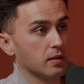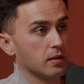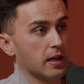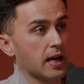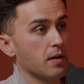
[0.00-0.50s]

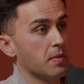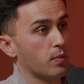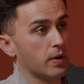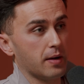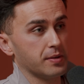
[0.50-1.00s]
Like I
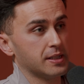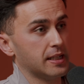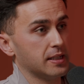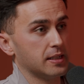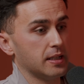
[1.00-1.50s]
remember when I was
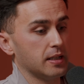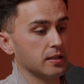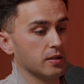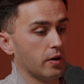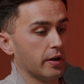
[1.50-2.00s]
16
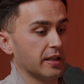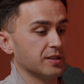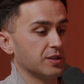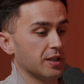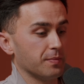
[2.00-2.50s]
and going
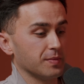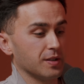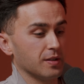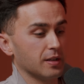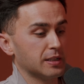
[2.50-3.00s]
into gyms,
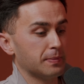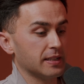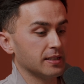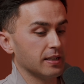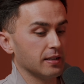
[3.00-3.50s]
and
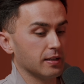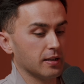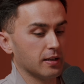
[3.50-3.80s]
especially